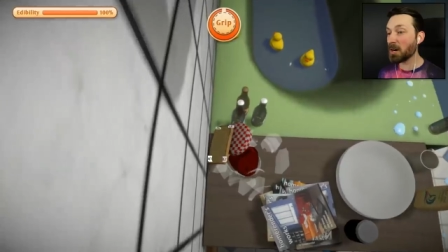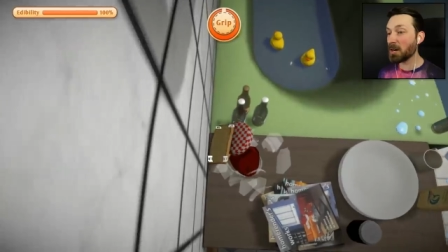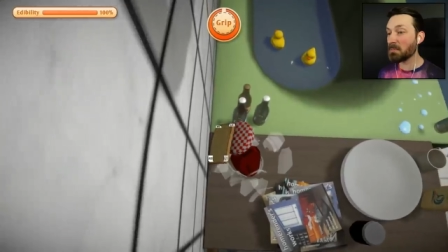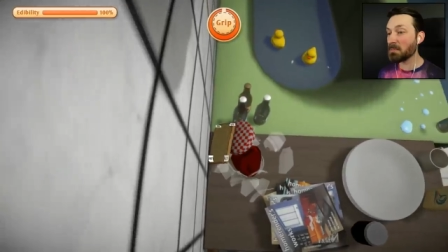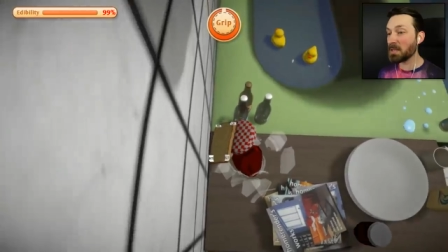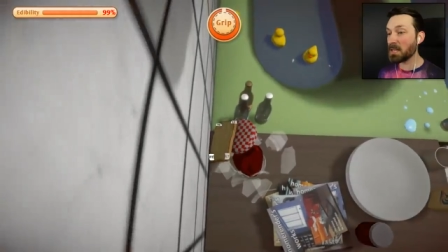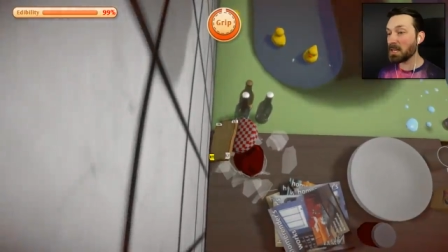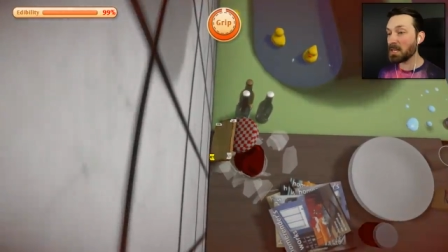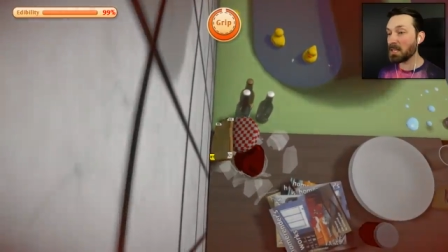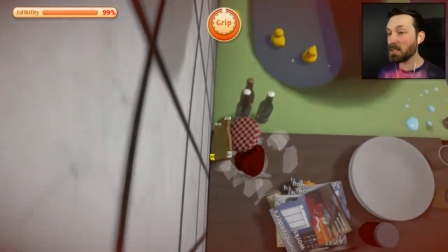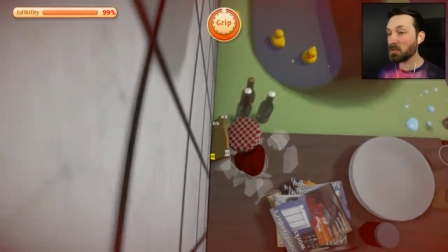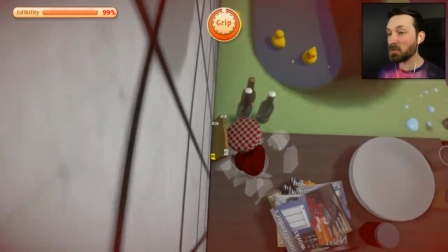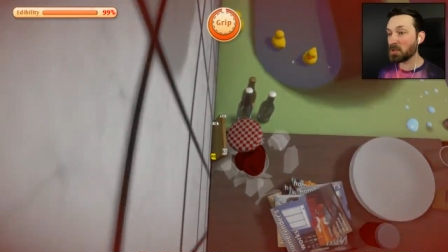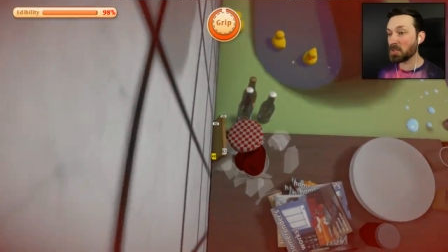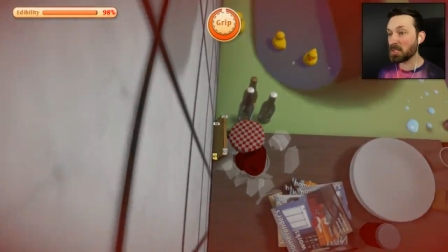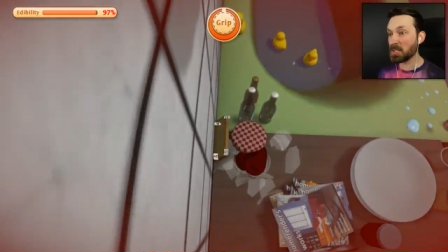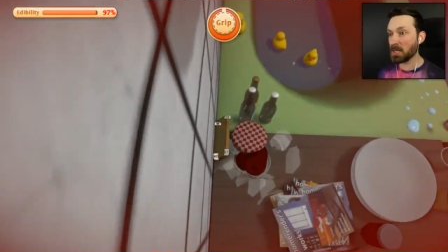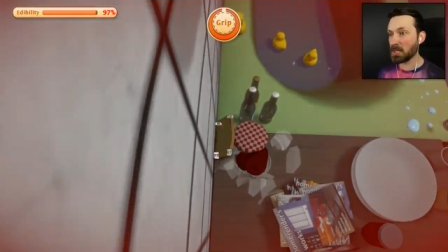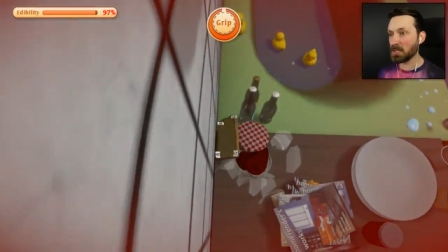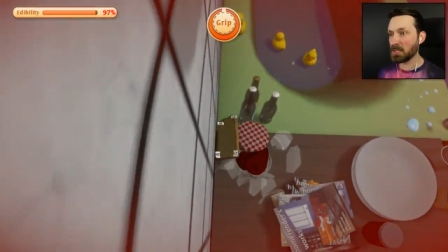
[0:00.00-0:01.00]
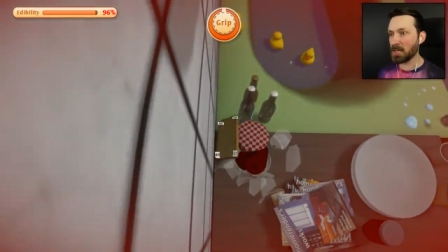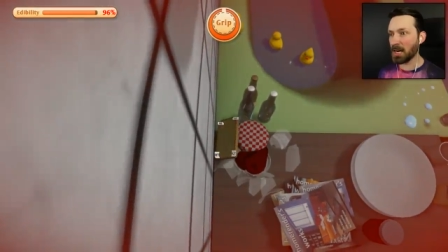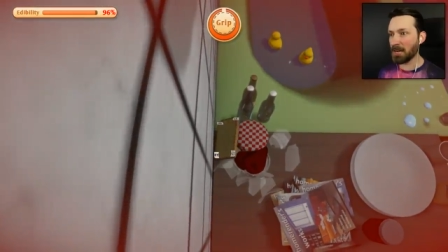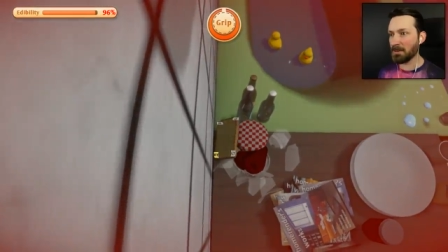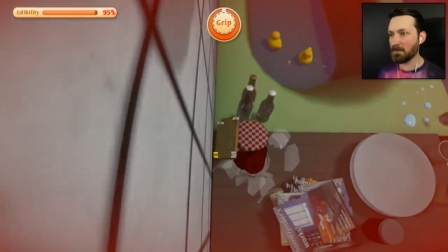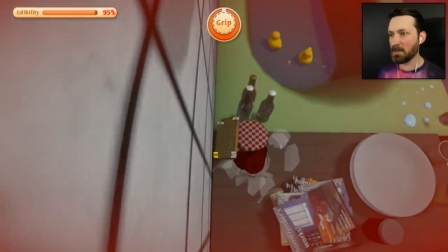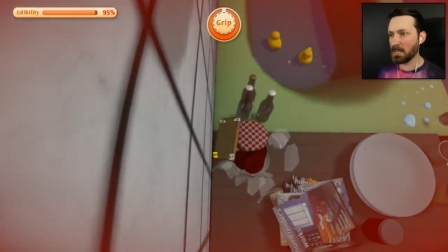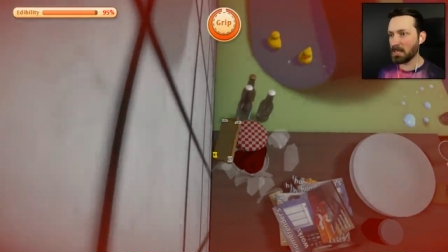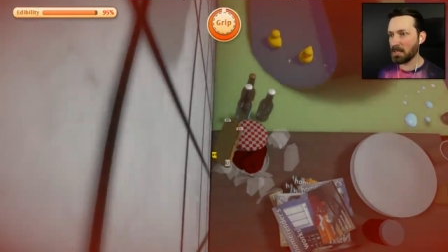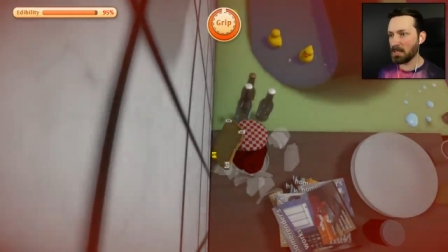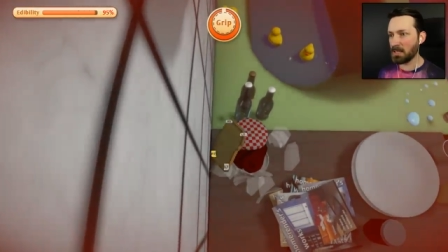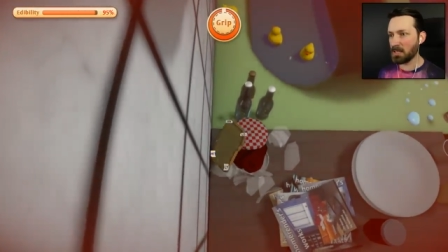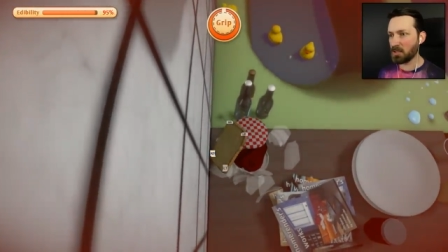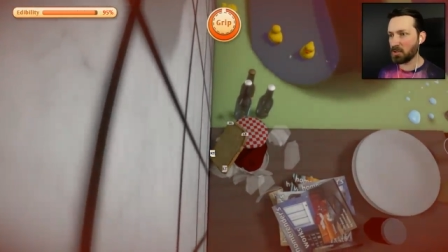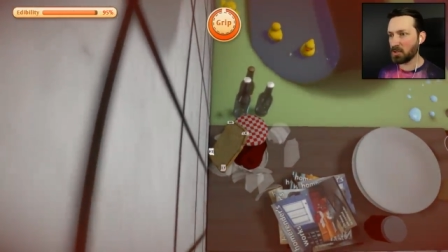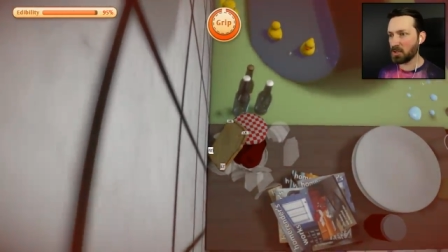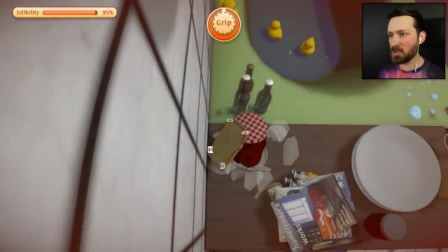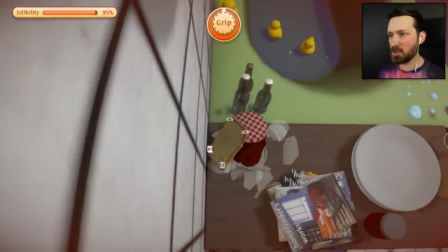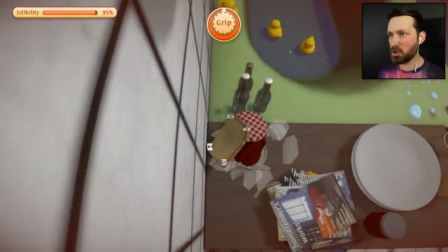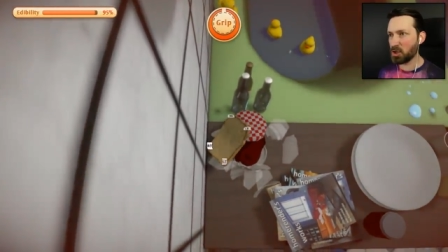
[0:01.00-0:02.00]
mind me. Just uh, diving into the,
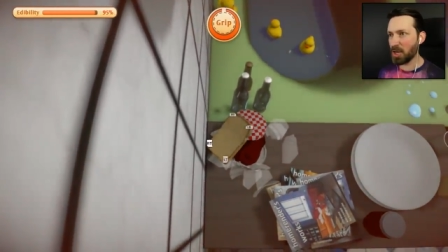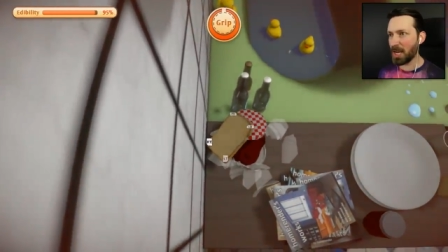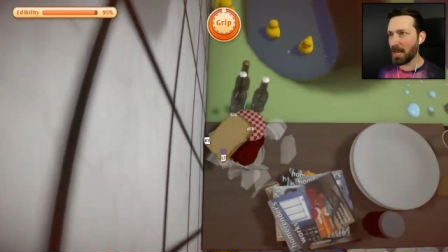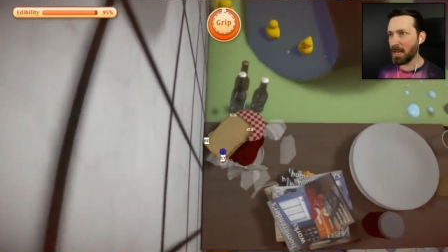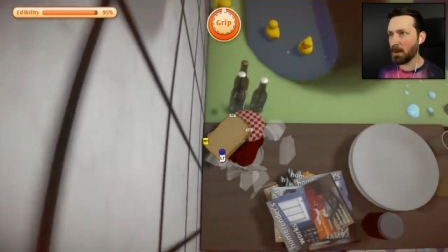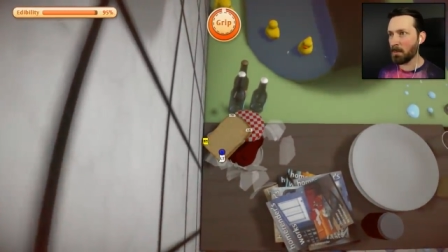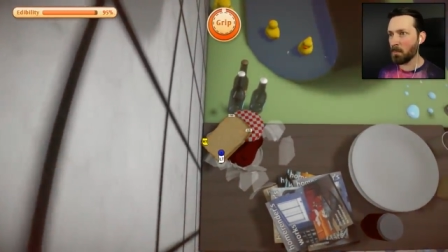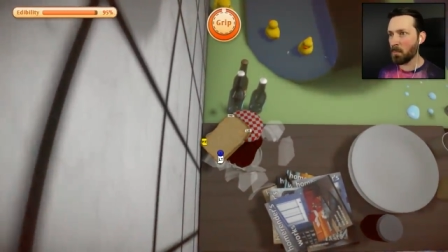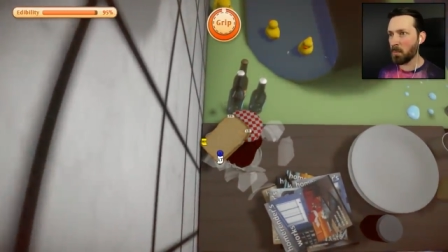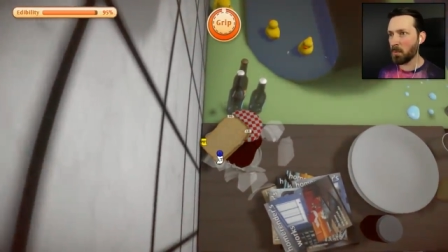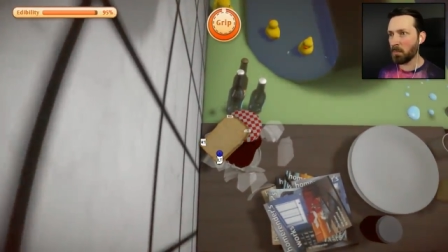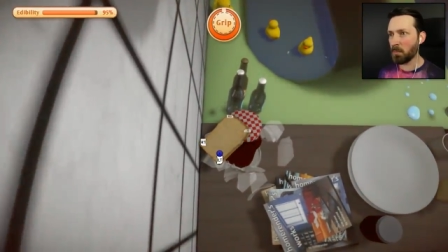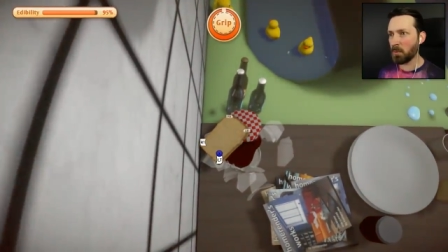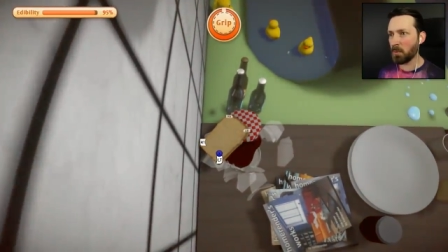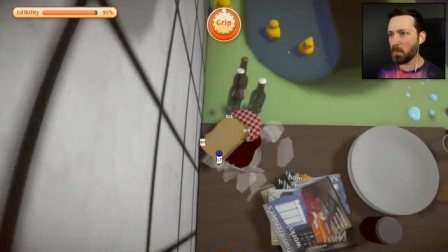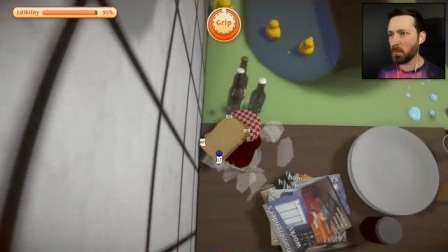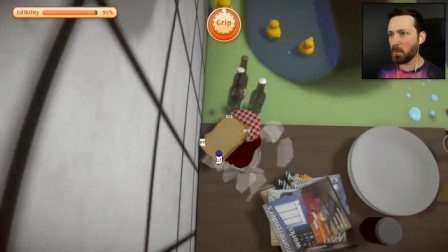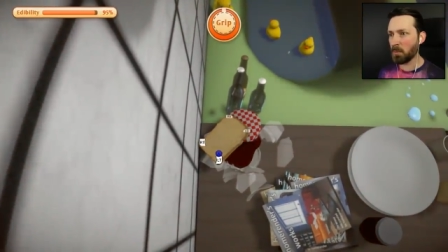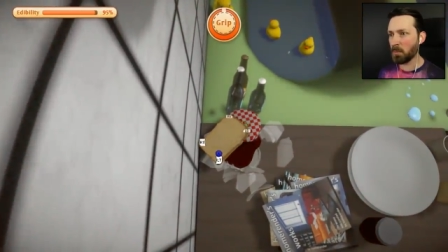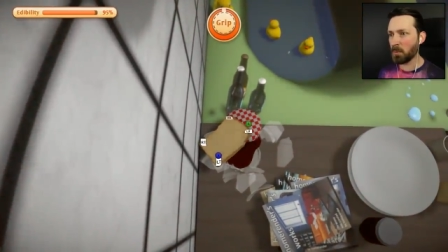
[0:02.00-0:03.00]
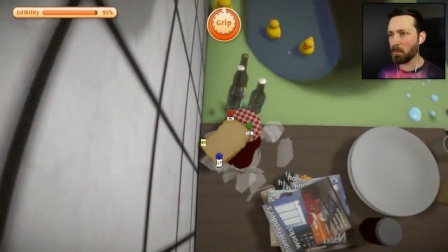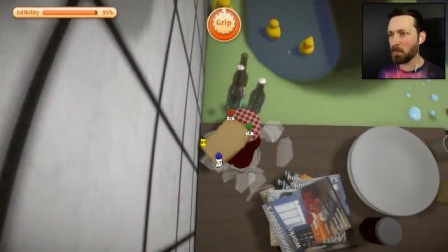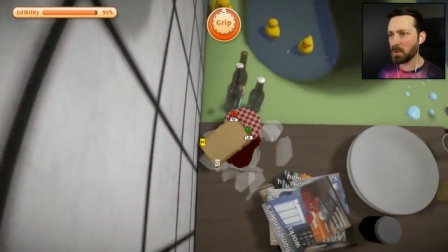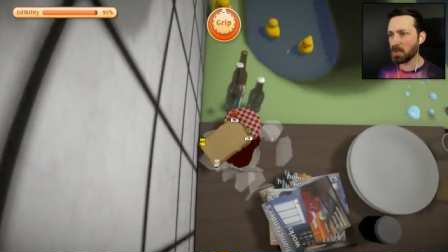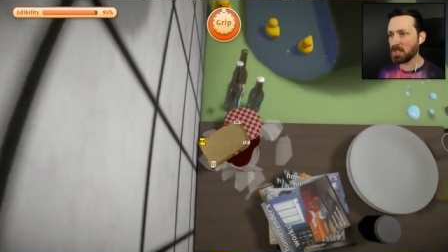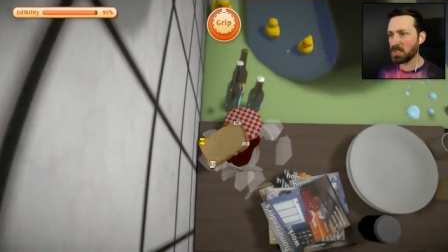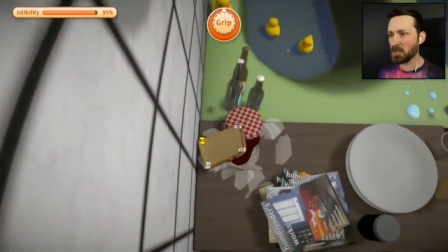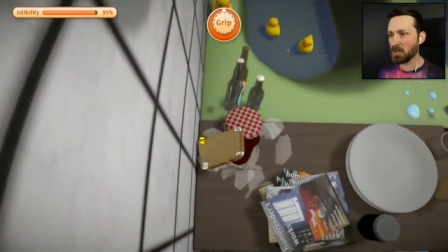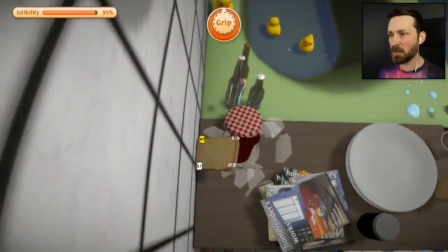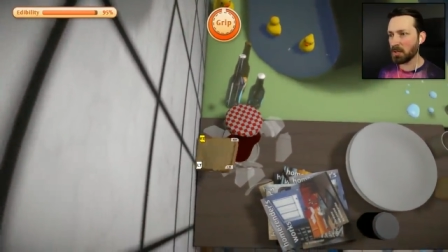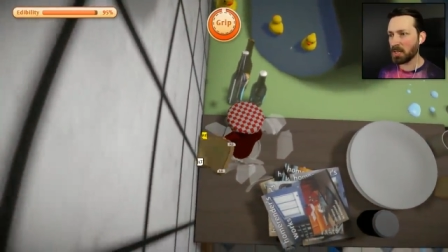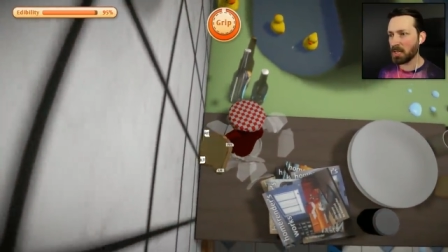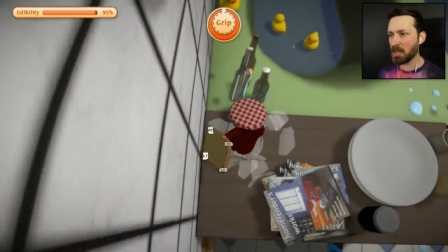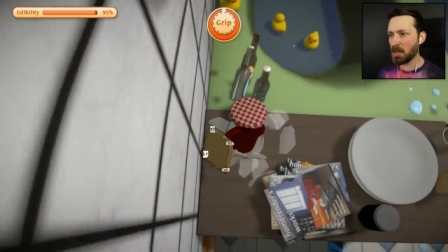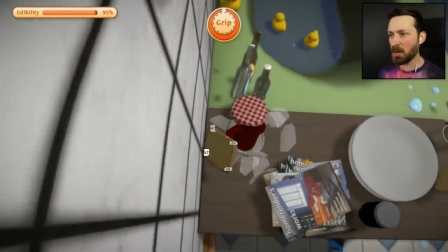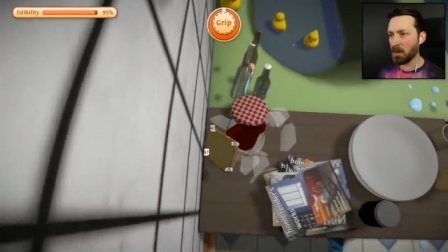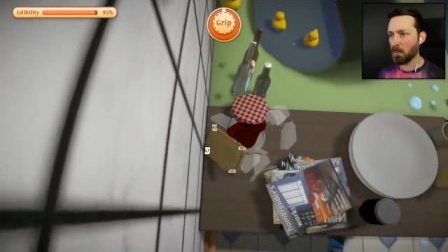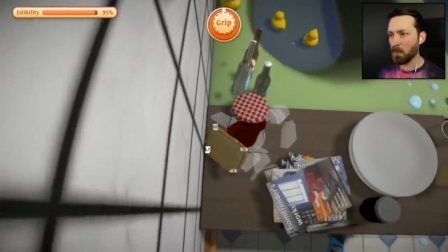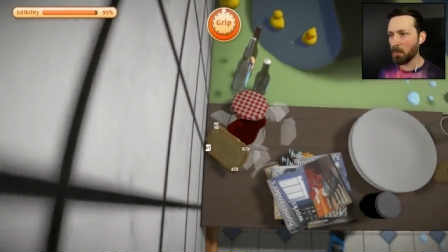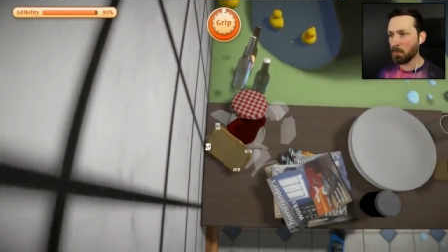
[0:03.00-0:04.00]
the jam. What's
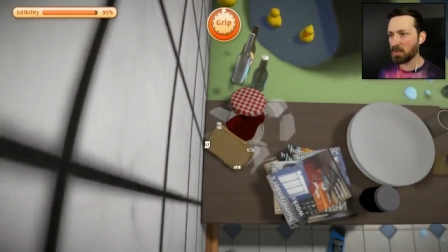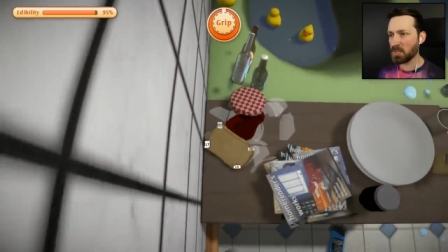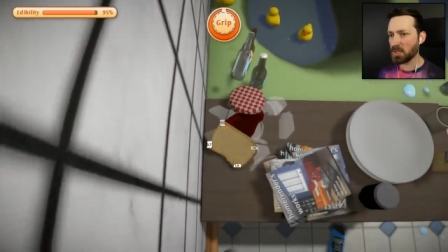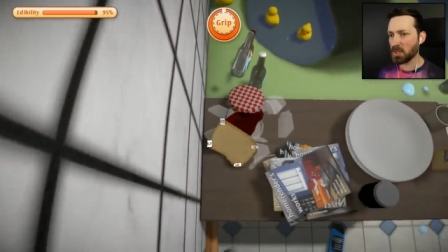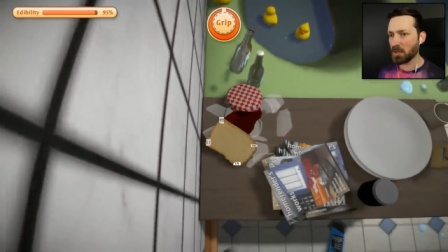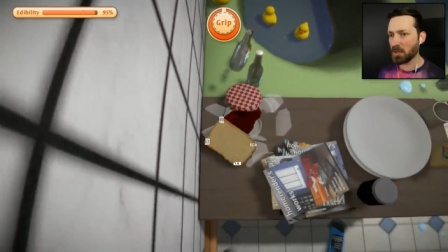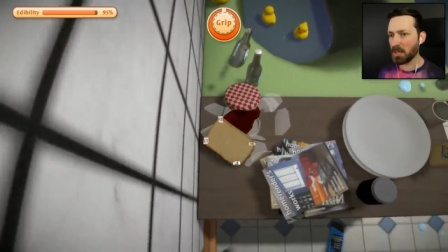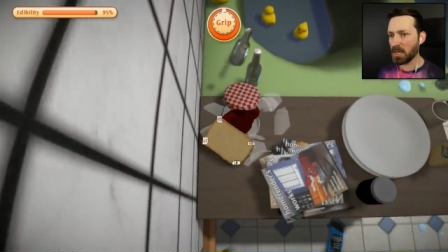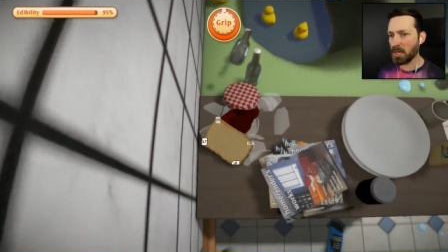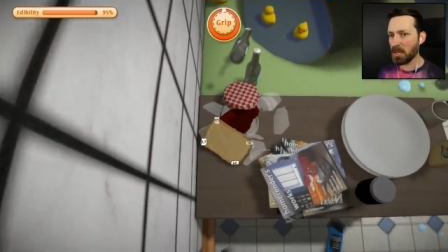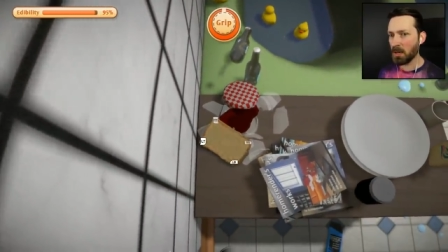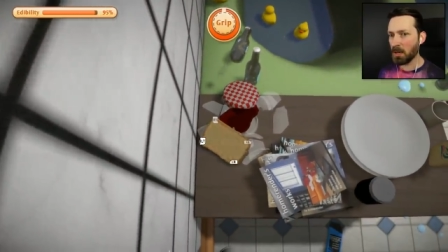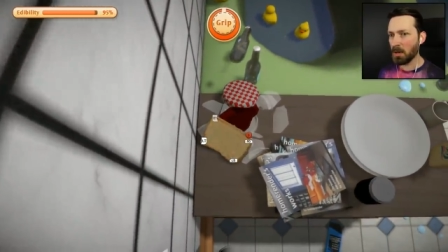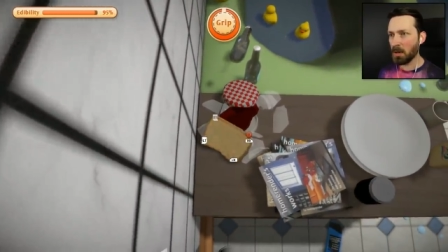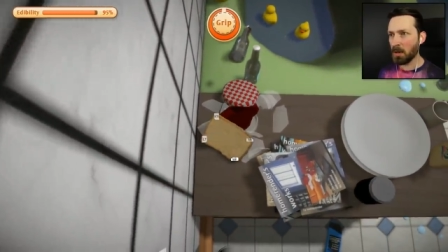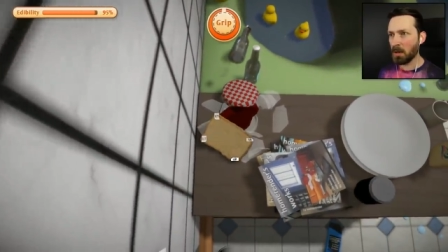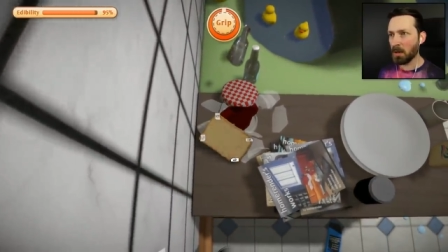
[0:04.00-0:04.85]
dirty? What was dirty?